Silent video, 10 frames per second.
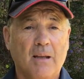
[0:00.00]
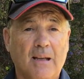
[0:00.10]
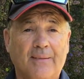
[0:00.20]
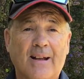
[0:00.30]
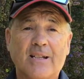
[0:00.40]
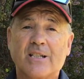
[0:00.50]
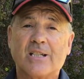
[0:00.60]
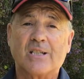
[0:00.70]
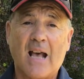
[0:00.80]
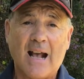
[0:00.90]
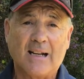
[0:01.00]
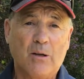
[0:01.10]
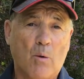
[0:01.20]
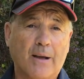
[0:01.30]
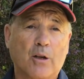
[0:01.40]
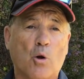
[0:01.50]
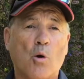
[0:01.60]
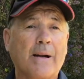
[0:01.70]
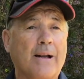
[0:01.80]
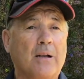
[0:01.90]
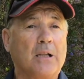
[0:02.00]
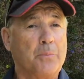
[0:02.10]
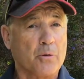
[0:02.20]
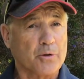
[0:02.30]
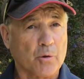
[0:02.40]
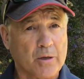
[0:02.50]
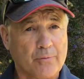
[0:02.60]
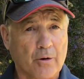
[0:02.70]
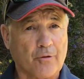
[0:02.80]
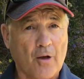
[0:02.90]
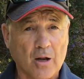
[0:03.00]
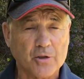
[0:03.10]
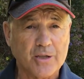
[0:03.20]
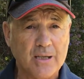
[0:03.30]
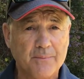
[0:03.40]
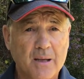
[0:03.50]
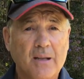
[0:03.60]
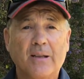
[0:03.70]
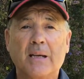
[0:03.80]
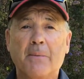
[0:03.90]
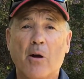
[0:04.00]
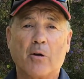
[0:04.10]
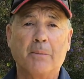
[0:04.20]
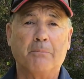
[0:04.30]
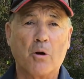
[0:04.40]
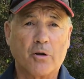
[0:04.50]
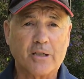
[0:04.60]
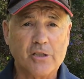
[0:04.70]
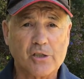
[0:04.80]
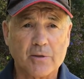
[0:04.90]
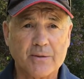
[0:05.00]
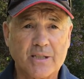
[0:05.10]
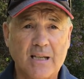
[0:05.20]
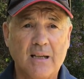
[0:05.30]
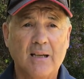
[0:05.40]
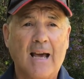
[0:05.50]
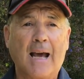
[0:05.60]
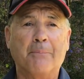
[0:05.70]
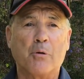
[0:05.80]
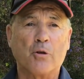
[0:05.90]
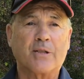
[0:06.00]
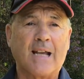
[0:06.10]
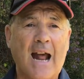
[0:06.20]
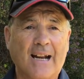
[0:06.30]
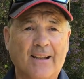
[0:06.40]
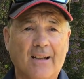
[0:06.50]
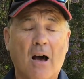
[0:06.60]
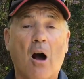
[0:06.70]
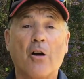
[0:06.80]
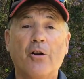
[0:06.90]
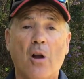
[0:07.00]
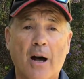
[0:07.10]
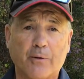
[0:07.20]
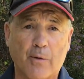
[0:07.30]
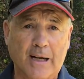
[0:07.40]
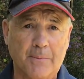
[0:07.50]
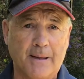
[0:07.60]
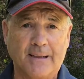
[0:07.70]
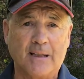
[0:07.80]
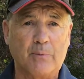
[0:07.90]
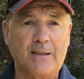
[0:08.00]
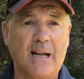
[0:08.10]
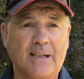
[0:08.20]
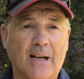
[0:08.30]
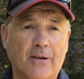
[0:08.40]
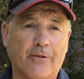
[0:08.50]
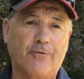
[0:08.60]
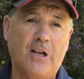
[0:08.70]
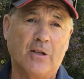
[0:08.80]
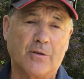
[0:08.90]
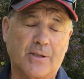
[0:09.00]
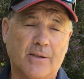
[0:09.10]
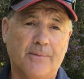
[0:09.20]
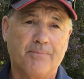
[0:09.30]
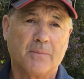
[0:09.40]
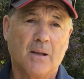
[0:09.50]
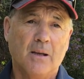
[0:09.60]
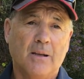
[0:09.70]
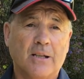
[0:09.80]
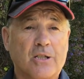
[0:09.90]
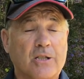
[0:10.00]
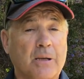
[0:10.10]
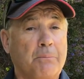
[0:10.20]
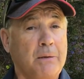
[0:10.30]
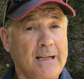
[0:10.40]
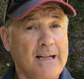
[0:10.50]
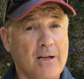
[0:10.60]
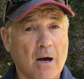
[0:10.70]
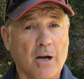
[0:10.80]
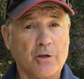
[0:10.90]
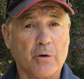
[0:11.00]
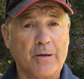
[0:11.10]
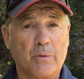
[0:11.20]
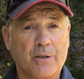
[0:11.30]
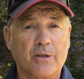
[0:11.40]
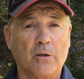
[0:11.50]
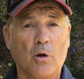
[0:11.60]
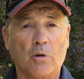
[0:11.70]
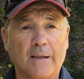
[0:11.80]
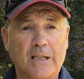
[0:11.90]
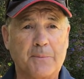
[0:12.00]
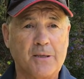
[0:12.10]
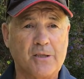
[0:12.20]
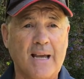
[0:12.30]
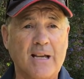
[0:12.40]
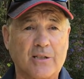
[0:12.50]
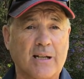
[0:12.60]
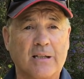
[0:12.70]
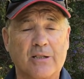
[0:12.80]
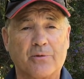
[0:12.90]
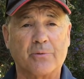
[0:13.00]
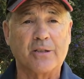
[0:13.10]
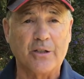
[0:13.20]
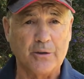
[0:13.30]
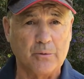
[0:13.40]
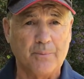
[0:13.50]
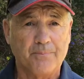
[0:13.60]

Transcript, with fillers: And that is exactly why the Cornell Laboratory of Ornithology, the American Bird Conservancy, and Birds Canada are not recommending that we take down our feeders. This is completely contrary to what your local SPCA is telling us to do.